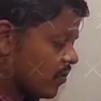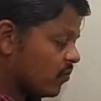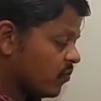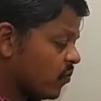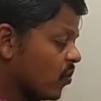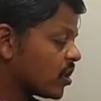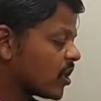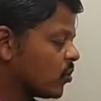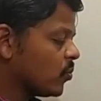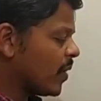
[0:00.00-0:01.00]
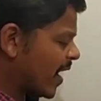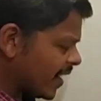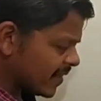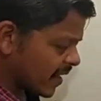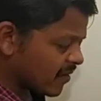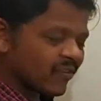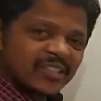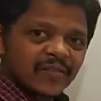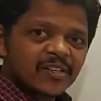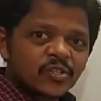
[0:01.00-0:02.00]
4 cube, anything,
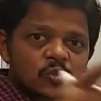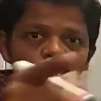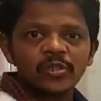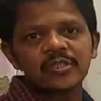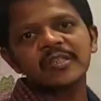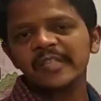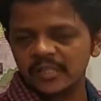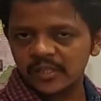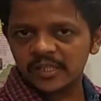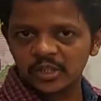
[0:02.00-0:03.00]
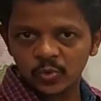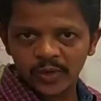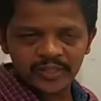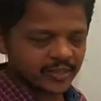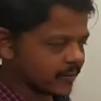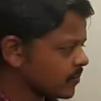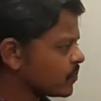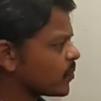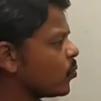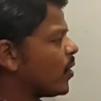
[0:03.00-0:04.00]
whichever suits the situation.
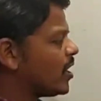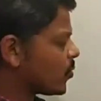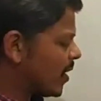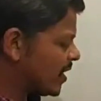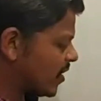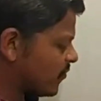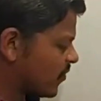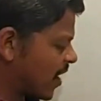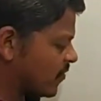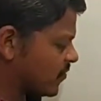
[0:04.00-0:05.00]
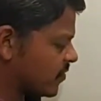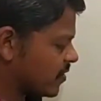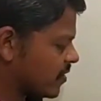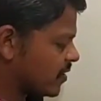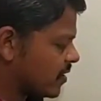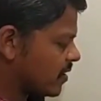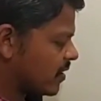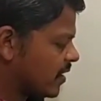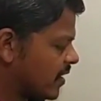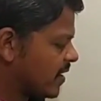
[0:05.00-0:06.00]
125,
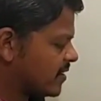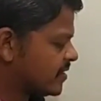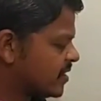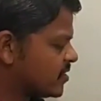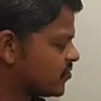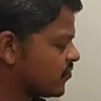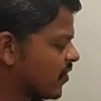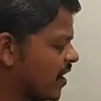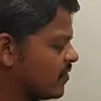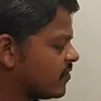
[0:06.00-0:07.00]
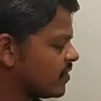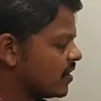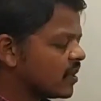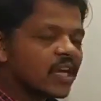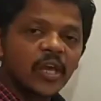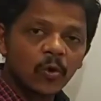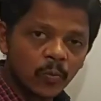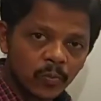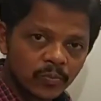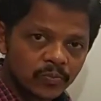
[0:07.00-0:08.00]
yes, it is 5
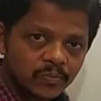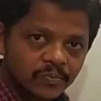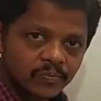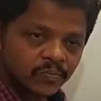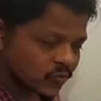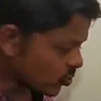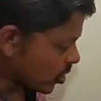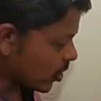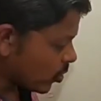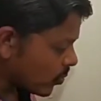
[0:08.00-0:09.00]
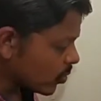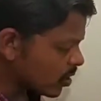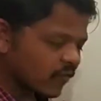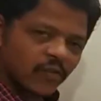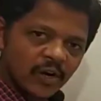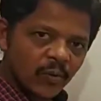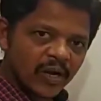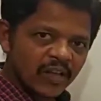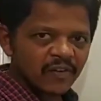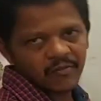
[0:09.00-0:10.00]
cube. So cube root of
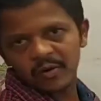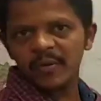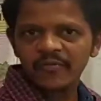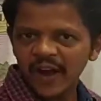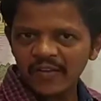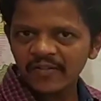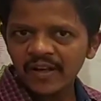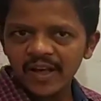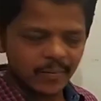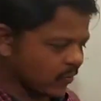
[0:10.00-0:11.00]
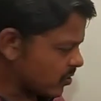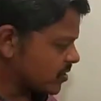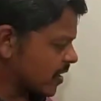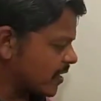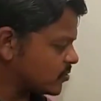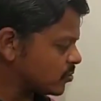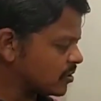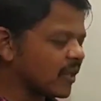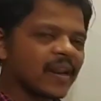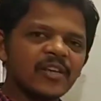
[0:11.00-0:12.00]
125 would be 5 because raised to
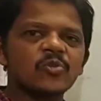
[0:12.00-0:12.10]
3 raised